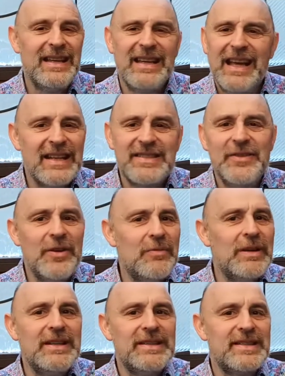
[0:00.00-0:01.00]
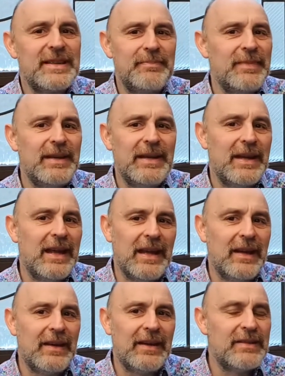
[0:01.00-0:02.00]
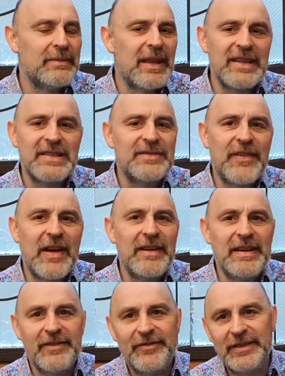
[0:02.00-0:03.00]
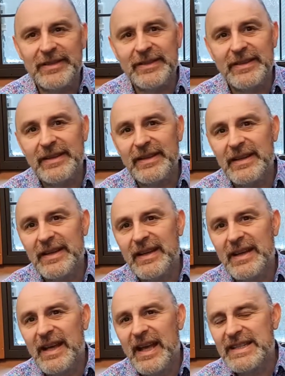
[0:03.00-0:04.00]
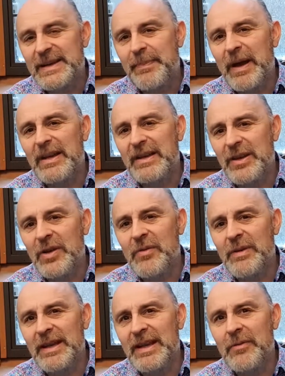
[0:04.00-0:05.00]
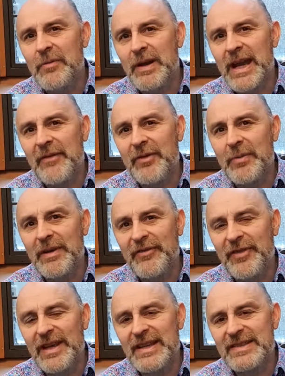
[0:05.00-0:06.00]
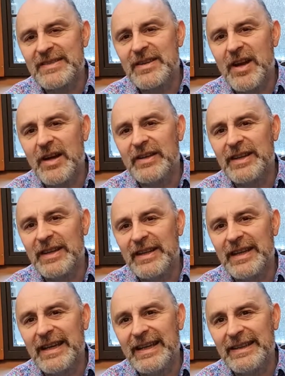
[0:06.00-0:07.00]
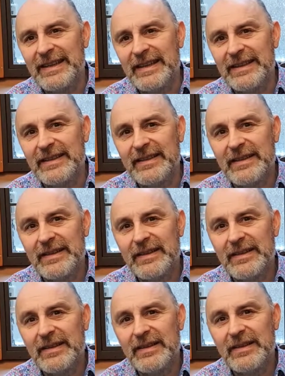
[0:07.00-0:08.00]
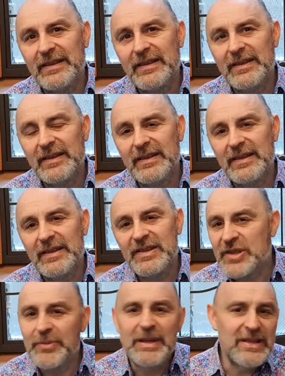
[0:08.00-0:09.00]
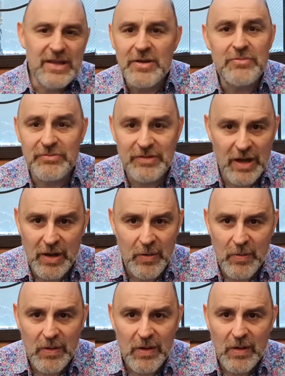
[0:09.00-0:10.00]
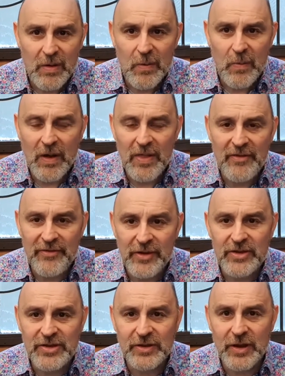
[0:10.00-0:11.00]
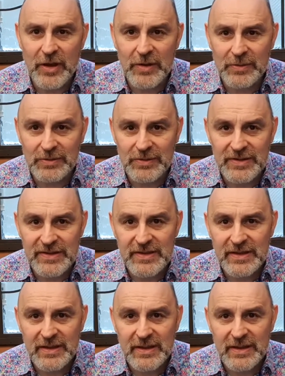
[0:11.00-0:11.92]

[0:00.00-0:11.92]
That's not what he's meaning here. With us, it's very different. It's about knowing whatever we face, God can handle it. So we don't know what the future holds.